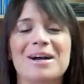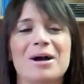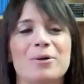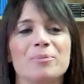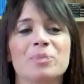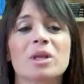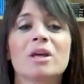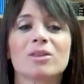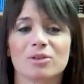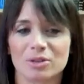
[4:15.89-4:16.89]

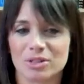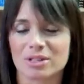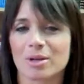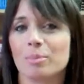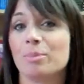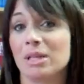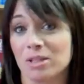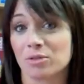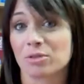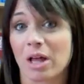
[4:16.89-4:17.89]
There is some
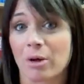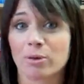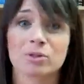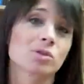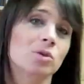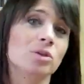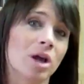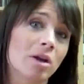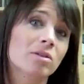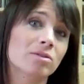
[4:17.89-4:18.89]
bean flours or
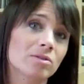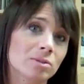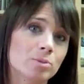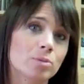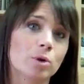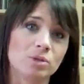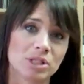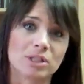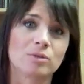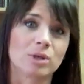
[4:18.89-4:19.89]
nut
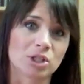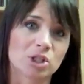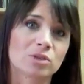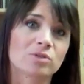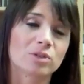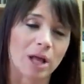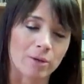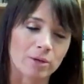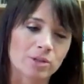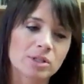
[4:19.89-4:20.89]
protein-rich
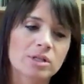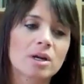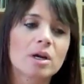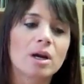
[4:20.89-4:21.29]
flours.